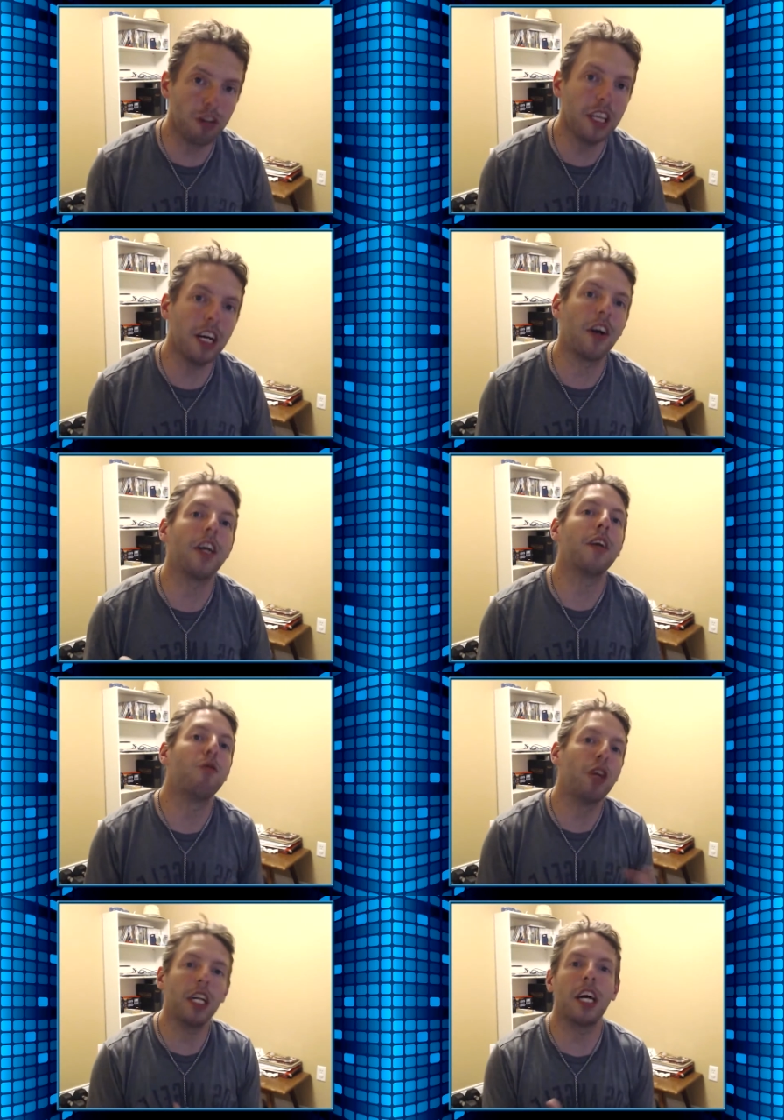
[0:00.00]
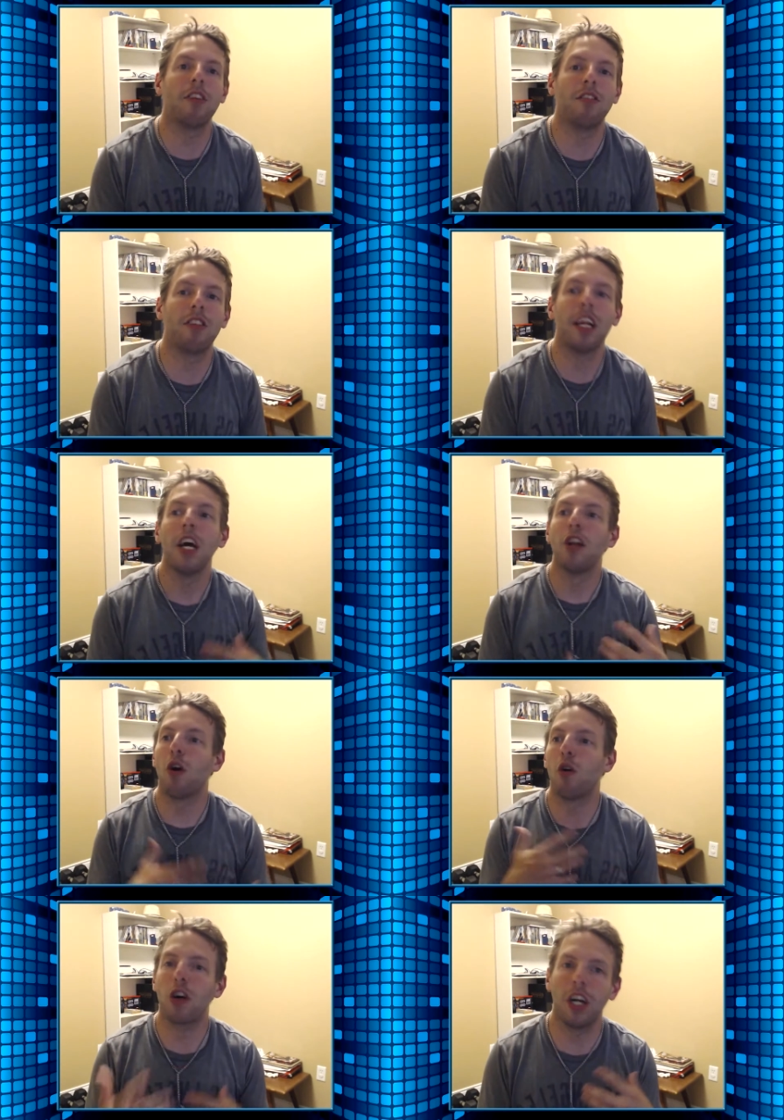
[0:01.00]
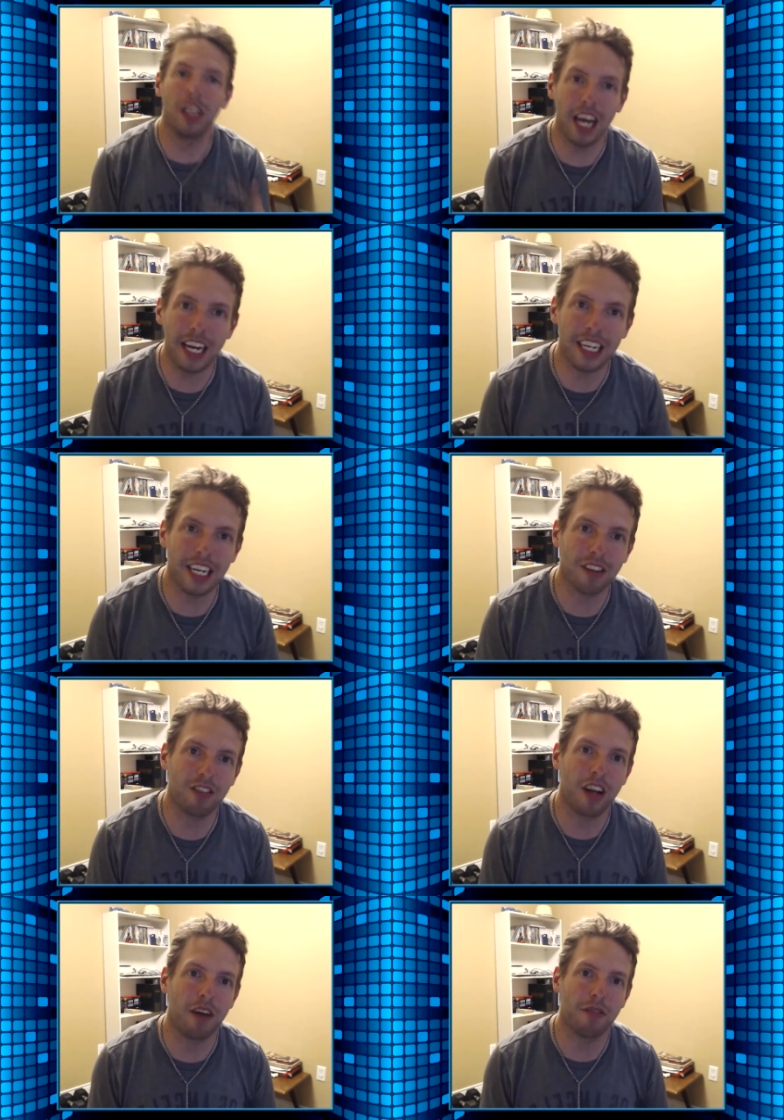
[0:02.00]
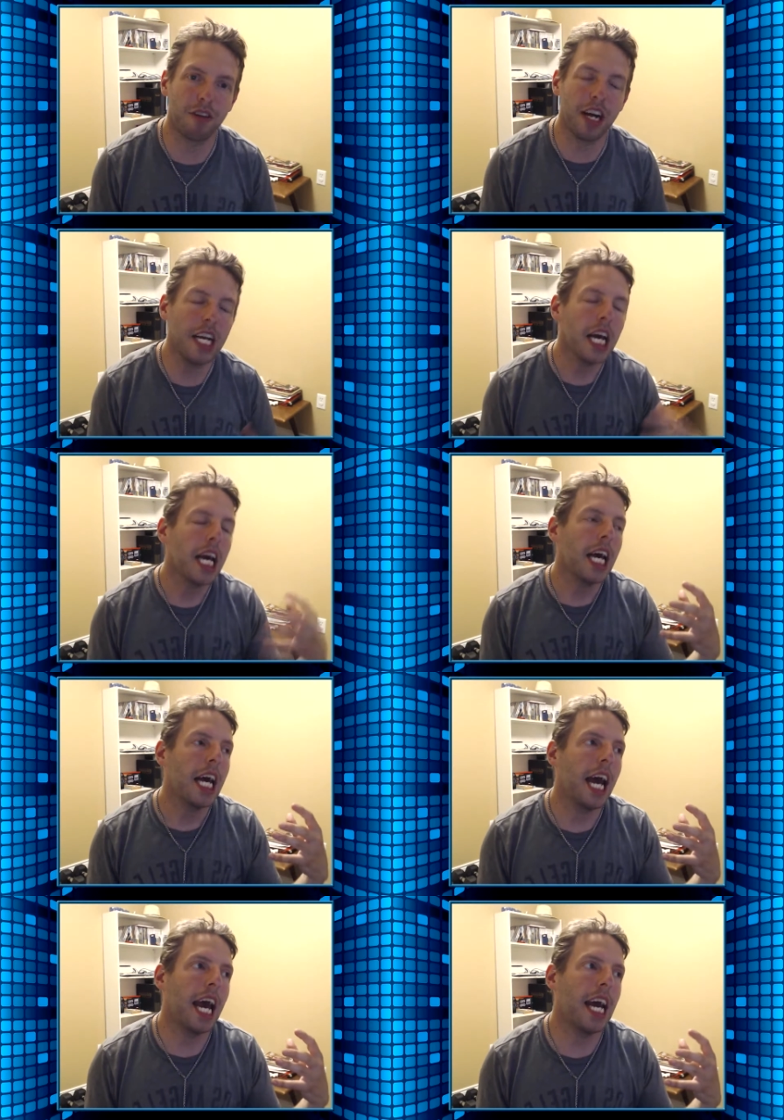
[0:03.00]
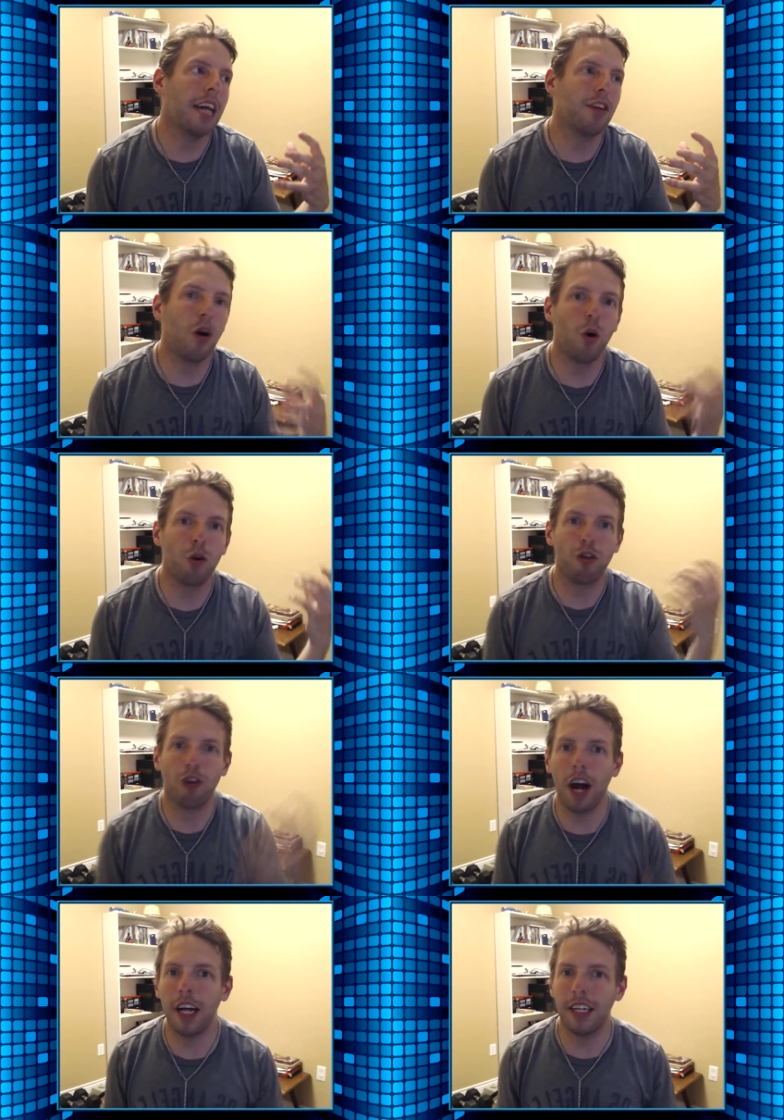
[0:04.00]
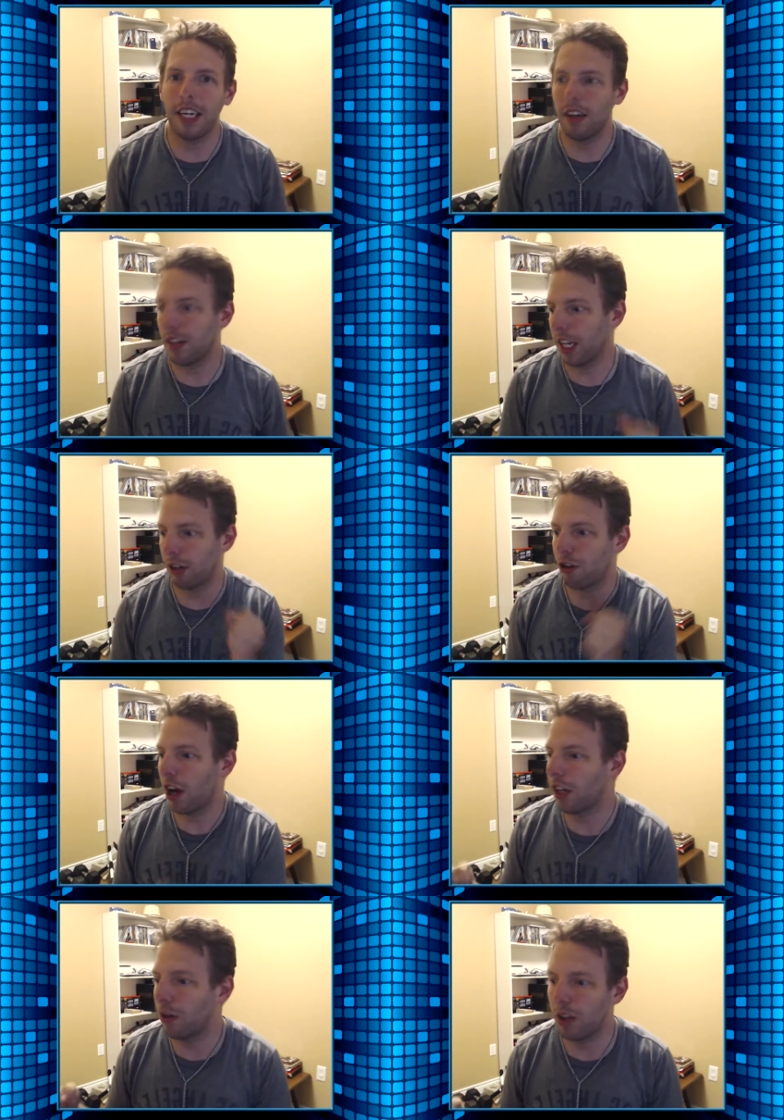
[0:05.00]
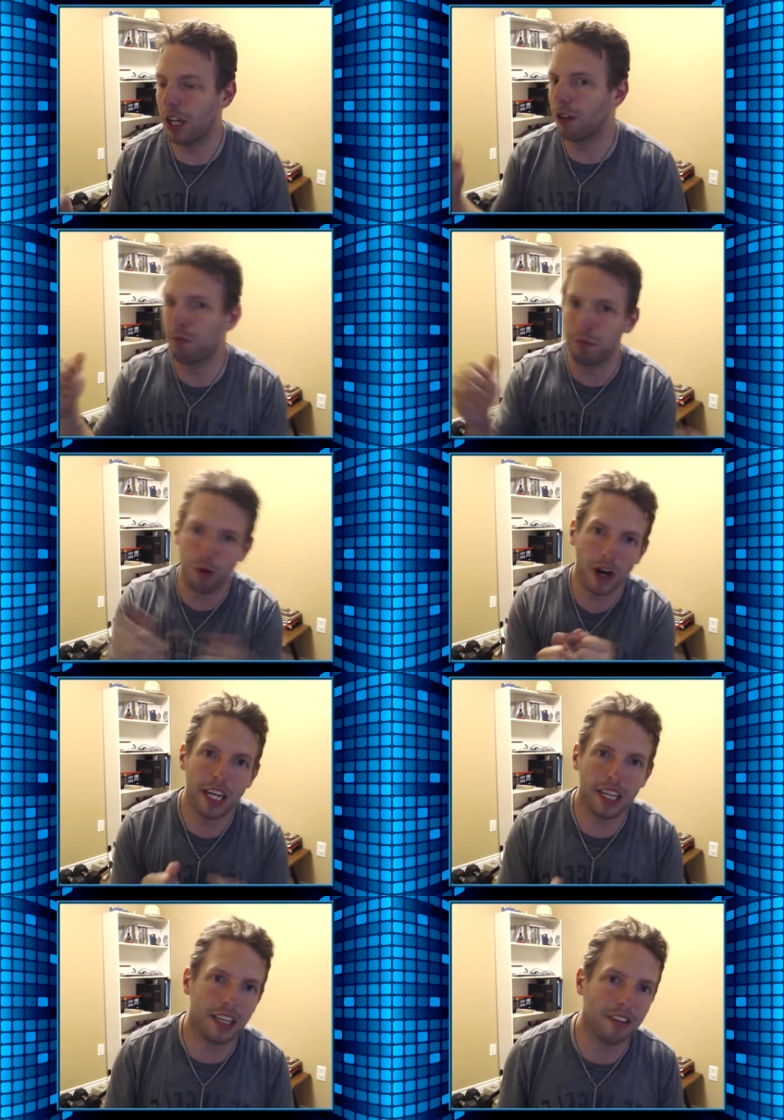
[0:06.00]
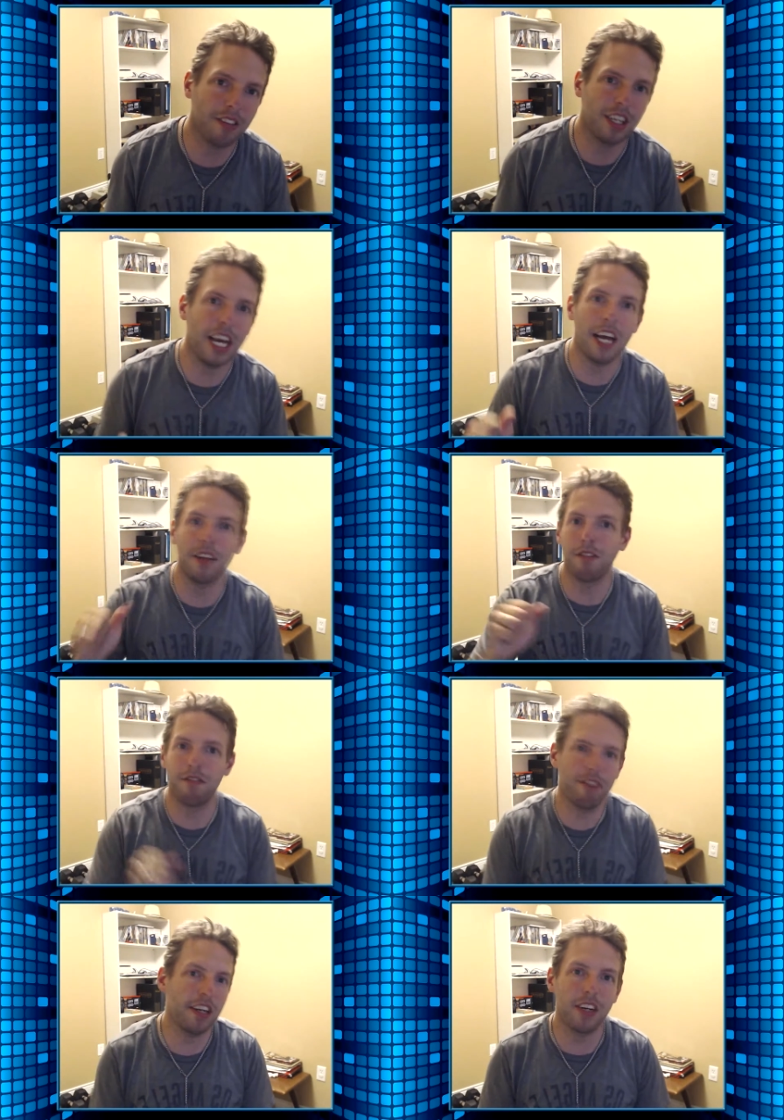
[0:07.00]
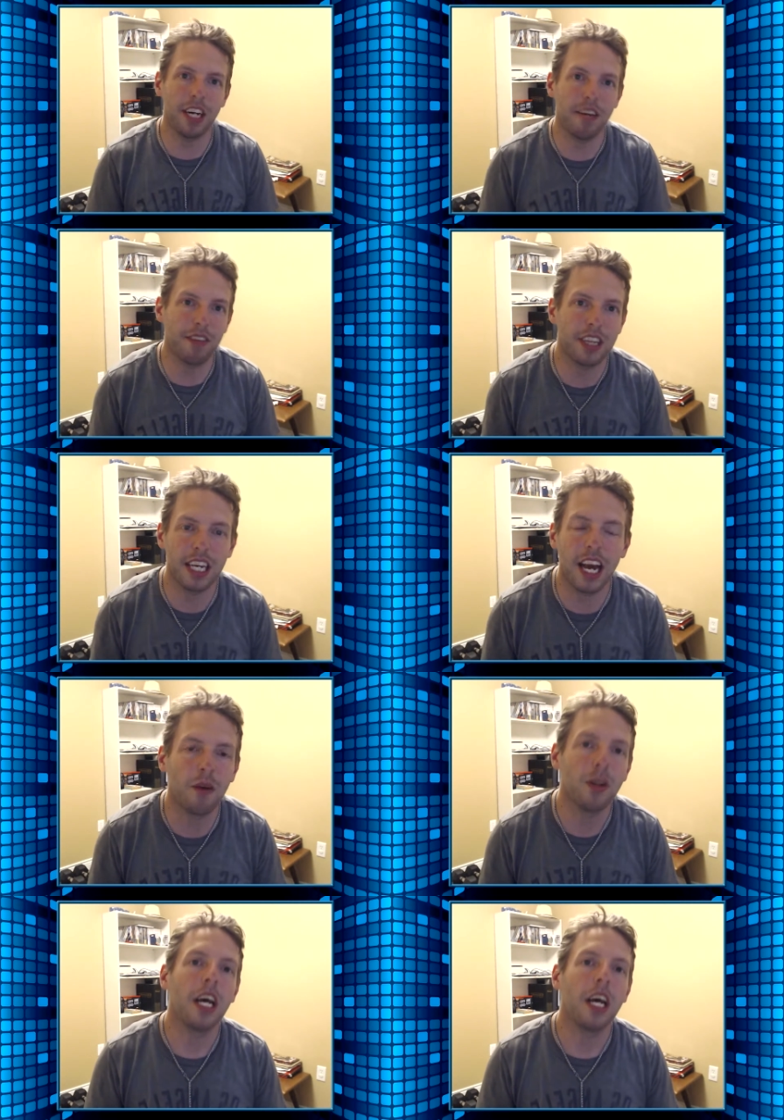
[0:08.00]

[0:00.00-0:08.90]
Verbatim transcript: in there, he realizes that the whole collecting stuff, right? And the whole trial and error, like trying new things, breaking things together, figuring everything out.